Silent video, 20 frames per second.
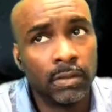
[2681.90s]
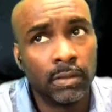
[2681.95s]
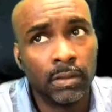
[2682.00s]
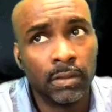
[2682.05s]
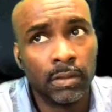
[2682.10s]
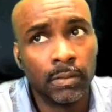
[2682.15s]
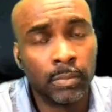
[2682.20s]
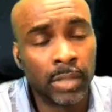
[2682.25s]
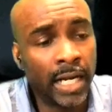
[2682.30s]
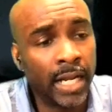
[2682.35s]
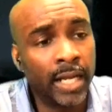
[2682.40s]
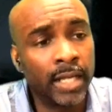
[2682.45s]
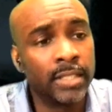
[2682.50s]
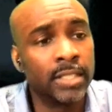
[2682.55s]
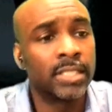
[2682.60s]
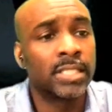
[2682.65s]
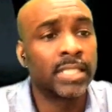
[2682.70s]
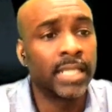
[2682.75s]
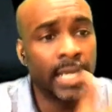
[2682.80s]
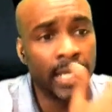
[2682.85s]
But I
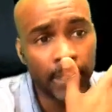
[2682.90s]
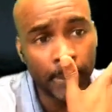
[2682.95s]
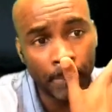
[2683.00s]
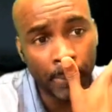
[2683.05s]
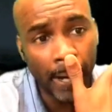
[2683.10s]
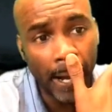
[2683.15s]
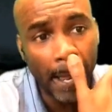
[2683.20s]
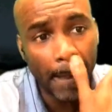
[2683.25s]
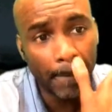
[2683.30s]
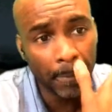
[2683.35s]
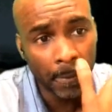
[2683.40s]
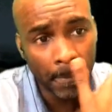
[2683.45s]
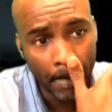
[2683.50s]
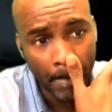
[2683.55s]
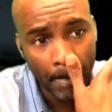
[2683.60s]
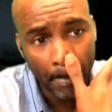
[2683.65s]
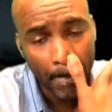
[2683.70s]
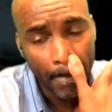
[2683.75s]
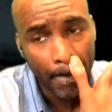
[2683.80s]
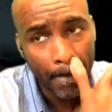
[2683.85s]
understand the problem,
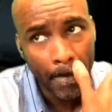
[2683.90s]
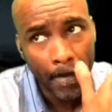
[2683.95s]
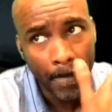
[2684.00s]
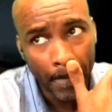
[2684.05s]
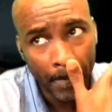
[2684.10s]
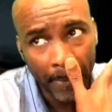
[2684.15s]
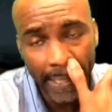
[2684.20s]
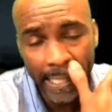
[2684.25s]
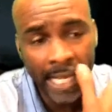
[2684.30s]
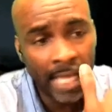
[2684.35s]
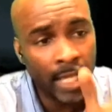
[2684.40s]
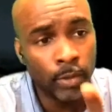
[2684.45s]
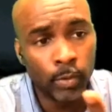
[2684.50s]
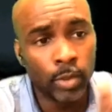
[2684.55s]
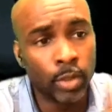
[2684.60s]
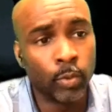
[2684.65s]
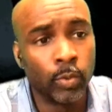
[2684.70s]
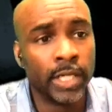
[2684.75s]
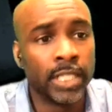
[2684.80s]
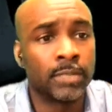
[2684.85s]
and I don't want
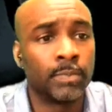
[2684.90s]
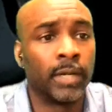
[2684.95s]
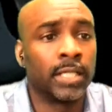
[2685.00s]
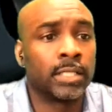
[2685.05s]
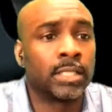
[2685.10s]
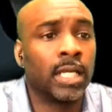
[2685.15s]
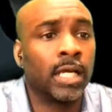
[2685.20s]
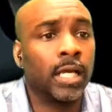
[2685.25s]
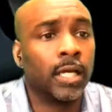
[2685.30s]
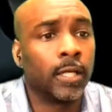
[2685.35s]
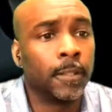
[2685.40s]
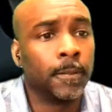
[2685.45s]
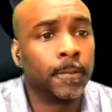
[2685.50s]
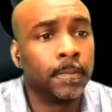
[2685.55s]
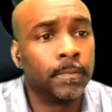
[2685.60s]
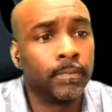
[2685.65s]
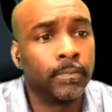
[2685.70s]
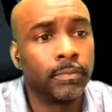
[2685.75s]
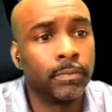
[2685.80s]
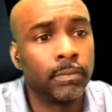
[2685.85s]
to waste my time.
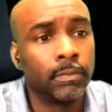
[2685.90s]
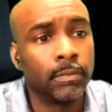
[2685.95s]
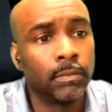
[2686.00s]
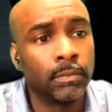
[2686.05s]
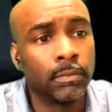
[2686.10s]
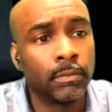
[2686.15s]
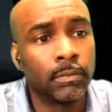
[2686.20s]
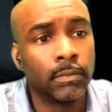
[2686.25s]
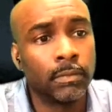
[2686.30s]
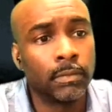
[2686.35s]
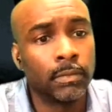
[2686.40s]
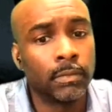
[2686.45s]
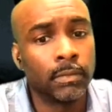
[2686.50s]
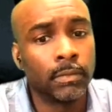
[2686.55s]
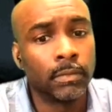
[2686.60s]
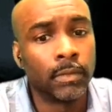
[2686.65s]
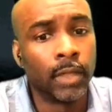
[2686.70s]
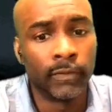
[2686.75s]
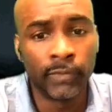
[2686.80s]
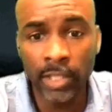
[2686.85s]

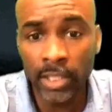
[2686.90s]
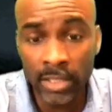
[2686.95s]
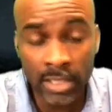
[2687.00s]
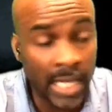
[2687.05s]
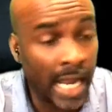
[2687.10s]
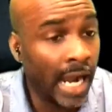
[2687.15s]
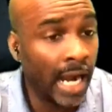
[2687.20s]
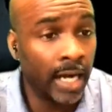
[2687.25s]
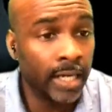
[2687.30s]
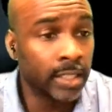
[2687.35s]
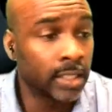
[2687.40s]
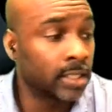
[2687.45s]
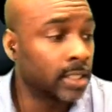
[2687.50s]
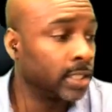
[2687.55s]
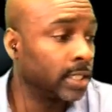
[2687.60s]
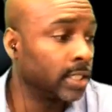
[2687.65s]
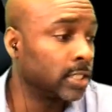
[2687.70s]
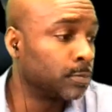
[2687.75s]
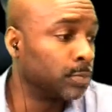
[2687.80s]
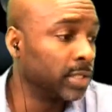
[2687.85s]
If you're tired of
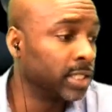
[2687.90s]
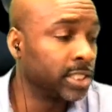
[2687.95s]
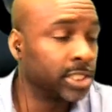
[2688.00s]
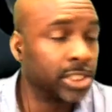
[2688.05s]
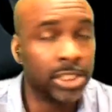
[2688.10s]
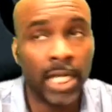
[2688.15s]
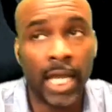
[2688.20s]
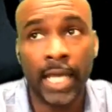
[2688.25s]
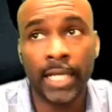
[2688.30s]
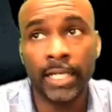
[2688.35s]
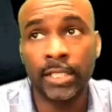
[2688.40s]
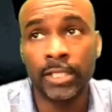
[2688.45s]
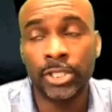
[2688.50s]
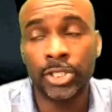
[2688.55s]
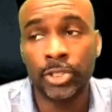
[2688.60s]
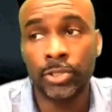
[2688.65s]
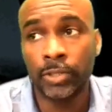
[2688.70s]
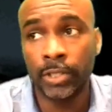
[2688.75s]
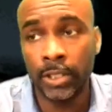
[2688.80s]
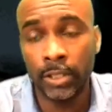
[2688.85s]
kids being shot in the
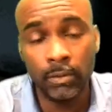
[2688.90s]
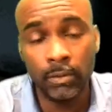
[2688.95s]
street,